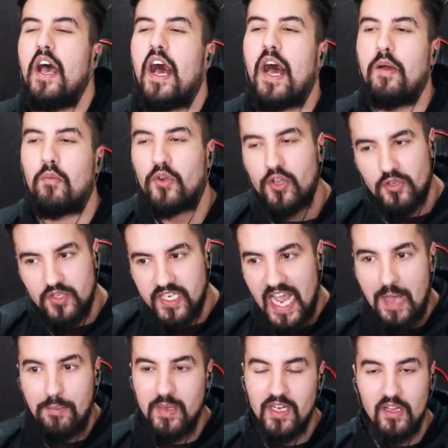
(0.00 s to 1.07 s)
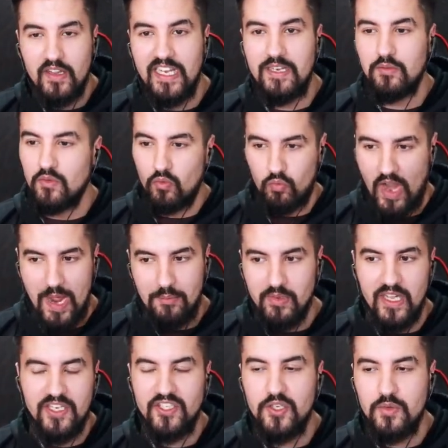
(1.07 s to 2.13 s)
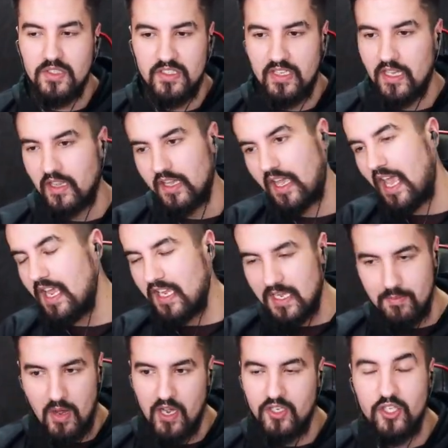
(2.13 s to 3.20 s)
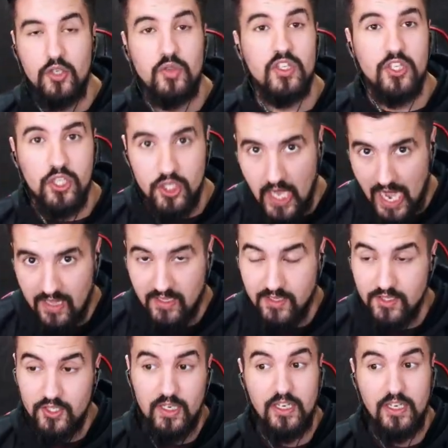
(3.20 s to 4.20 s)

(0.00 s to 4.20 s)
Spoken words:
where you'll tap it, a lady will ramble at you and say like, hey, come on, do this challenge.